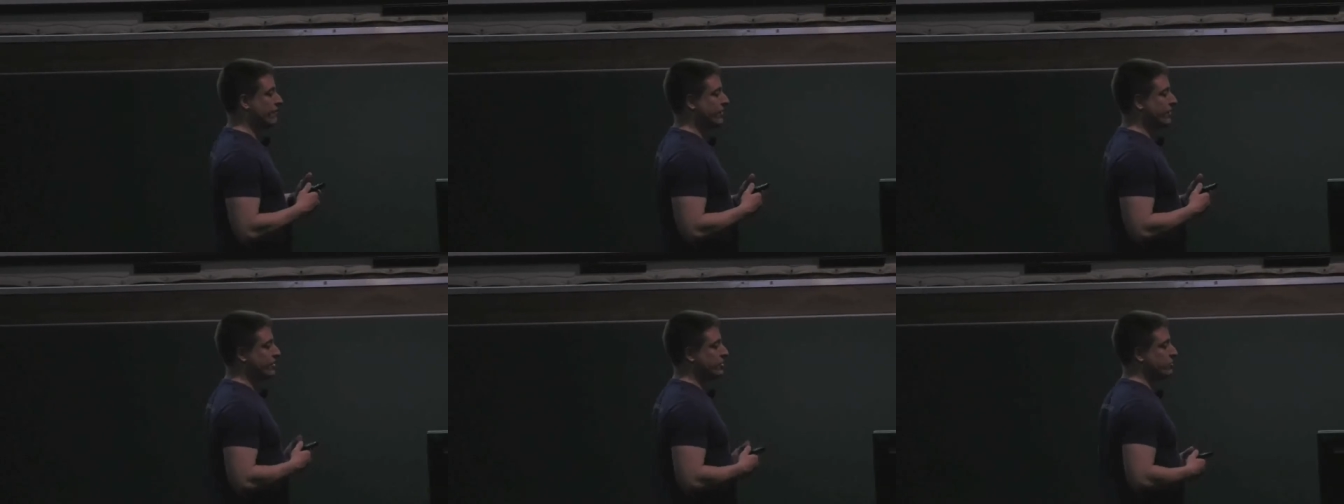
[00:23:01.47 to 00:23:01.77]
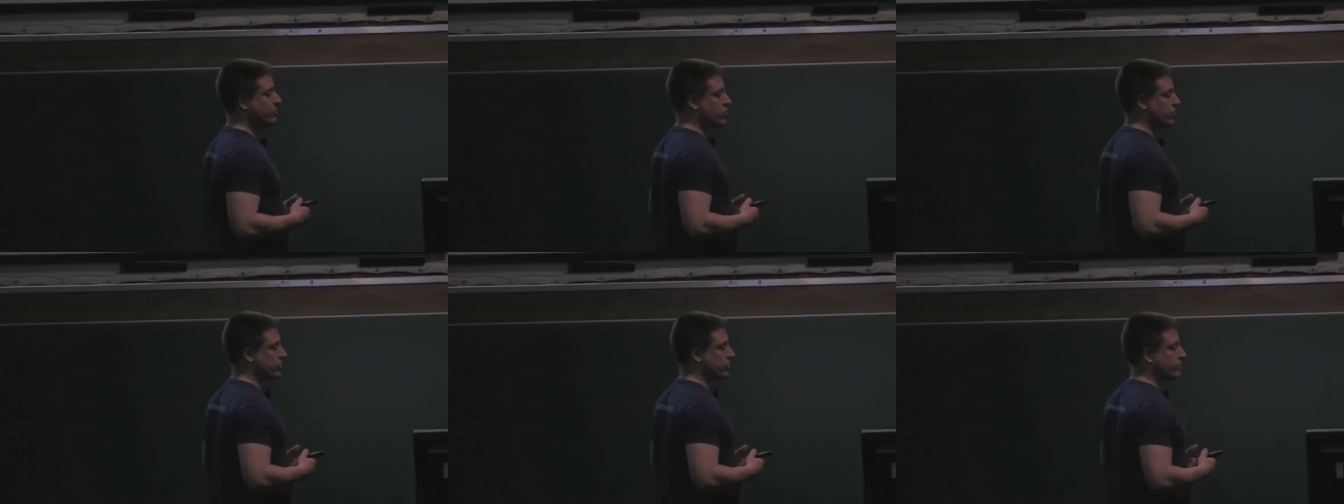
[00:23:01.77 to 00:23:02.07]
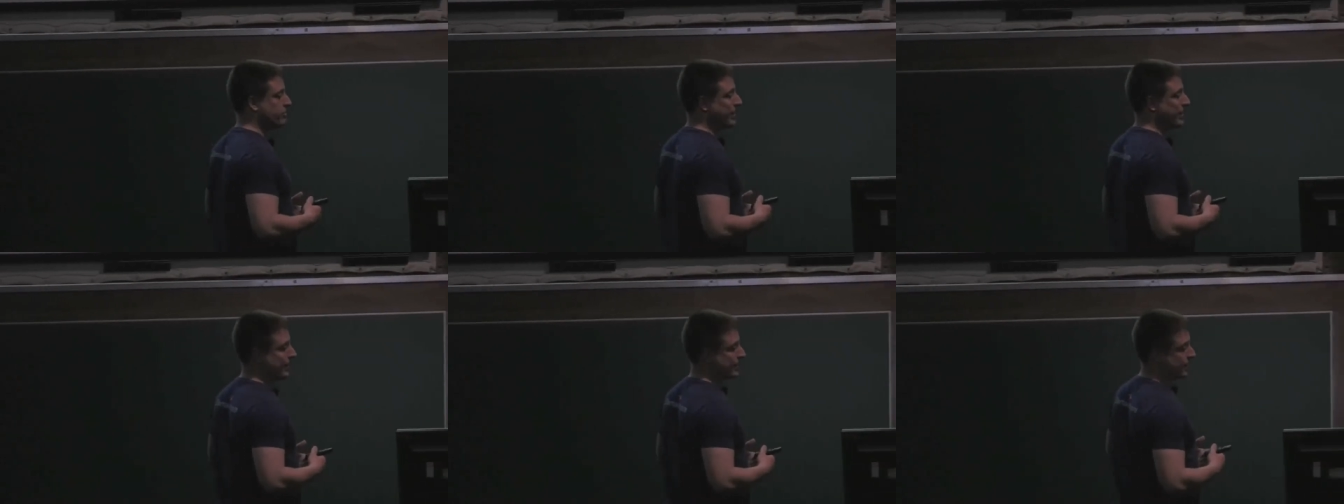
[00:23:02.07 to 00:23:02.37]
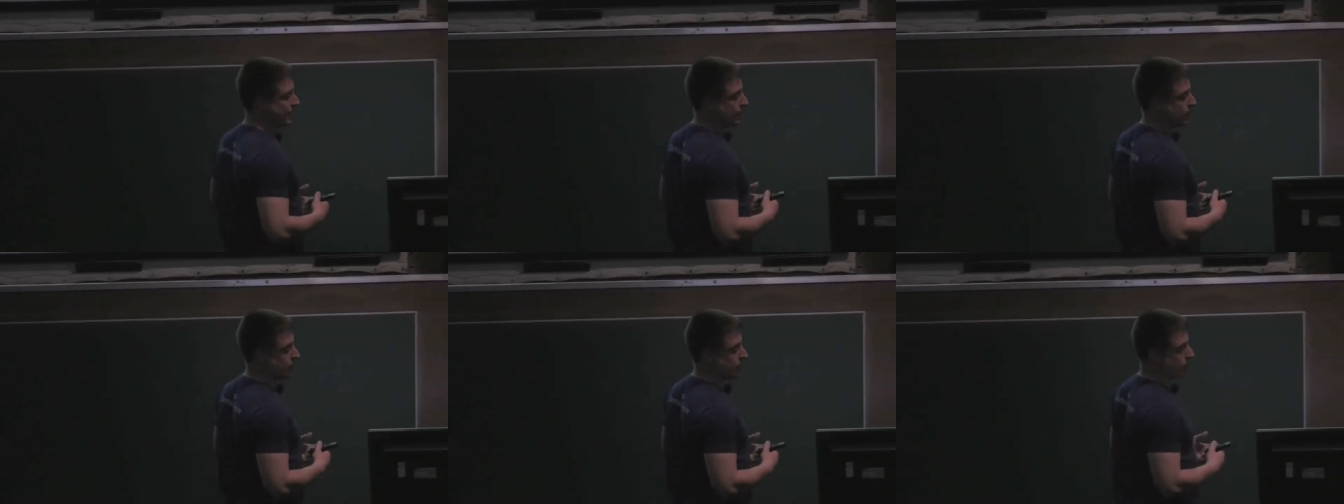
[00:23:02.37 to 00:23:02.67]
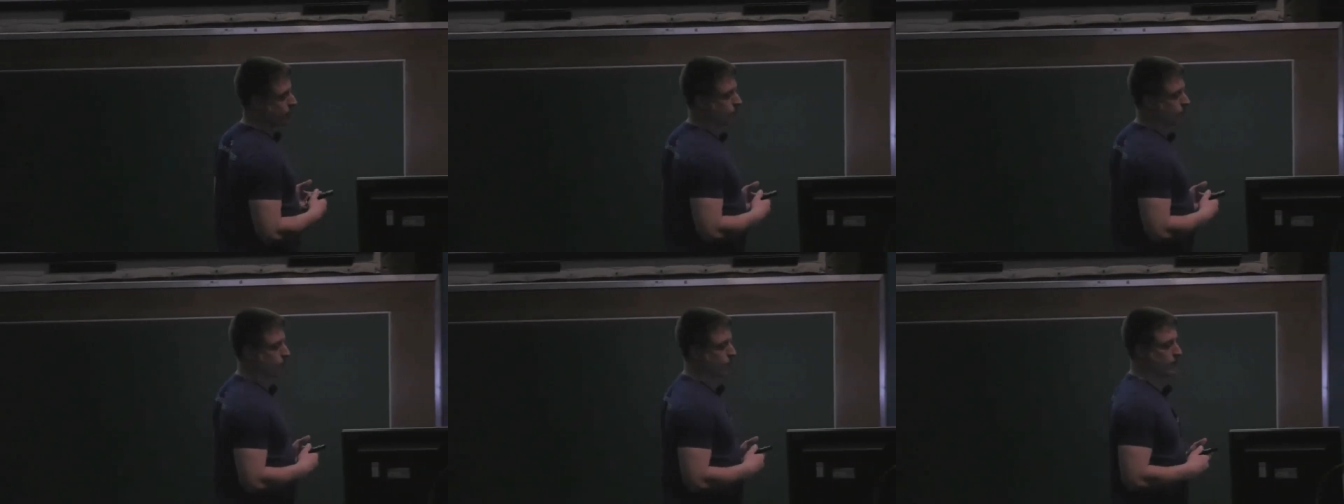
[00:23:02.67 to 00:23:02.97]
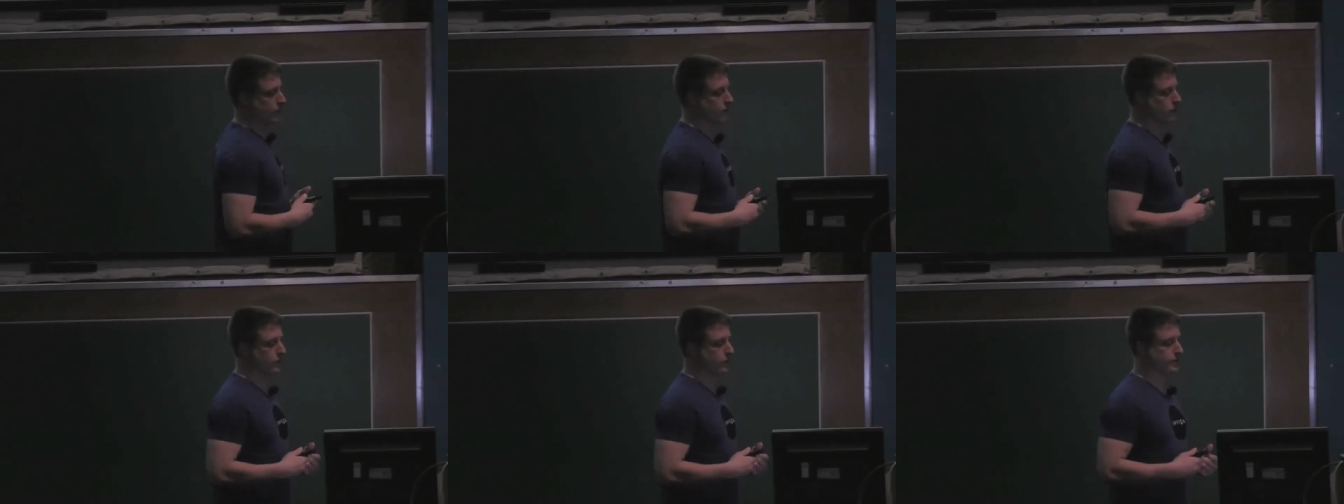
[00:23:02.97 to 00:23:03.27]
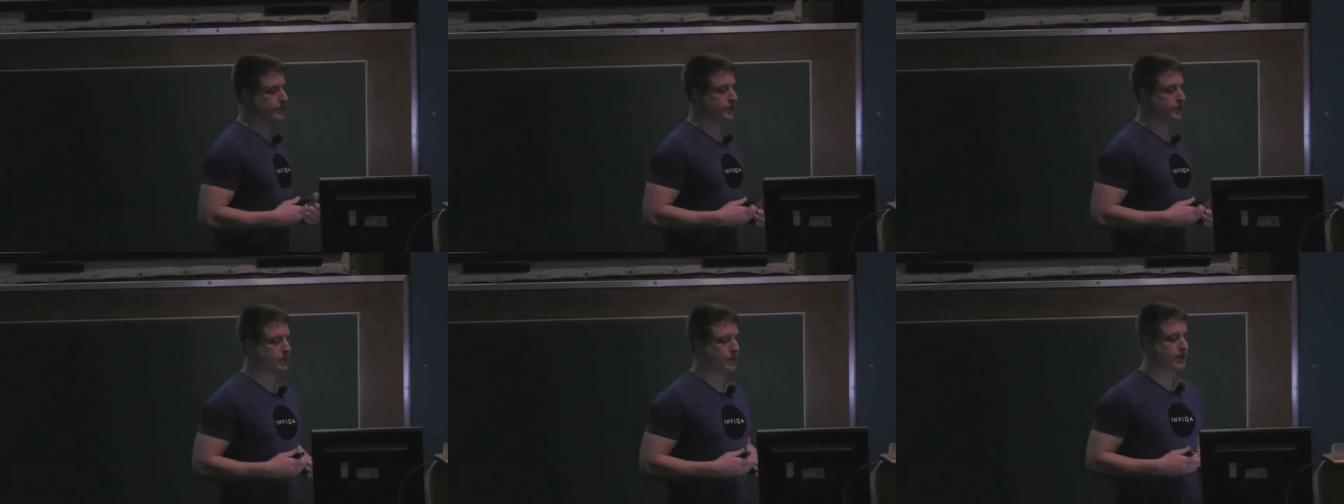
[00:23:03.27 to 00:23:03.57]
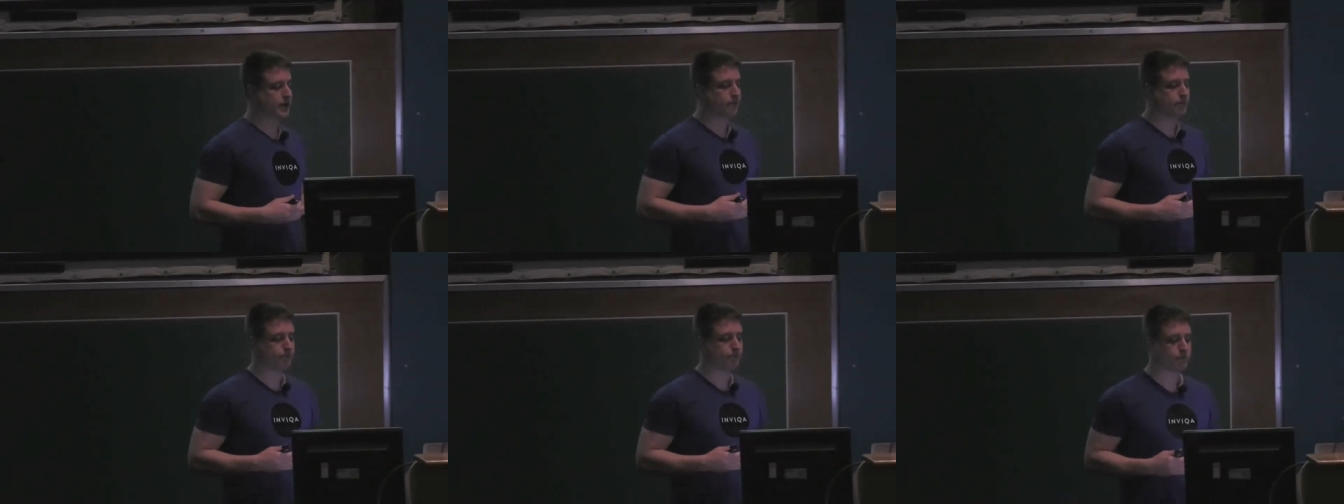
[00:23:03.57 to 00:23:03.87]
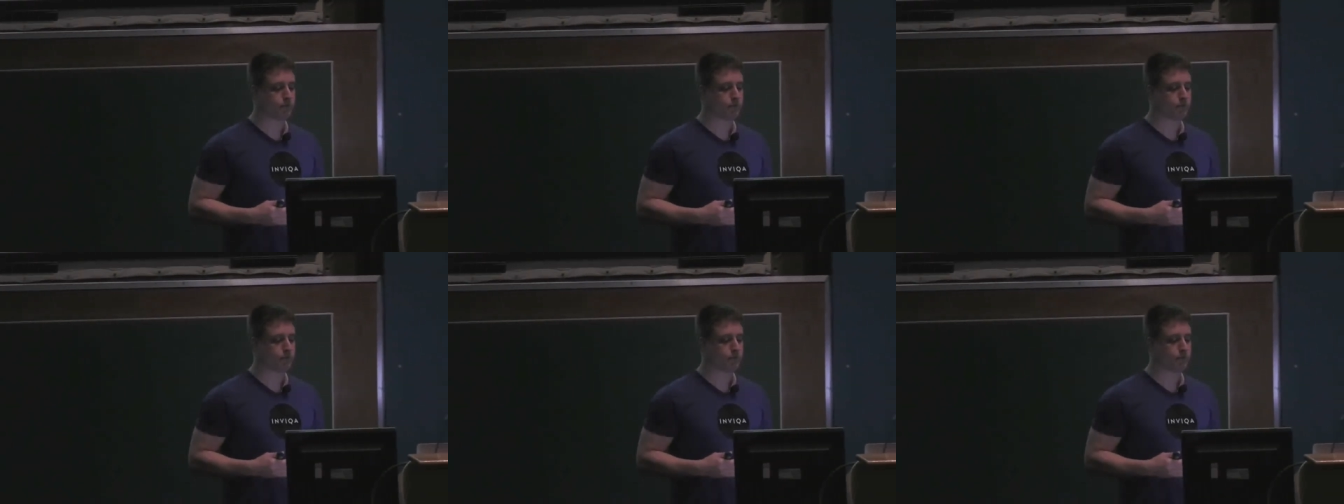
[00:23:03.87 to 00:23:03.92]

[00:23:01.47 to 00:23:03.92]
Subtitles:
feature branch back down where it wants to be,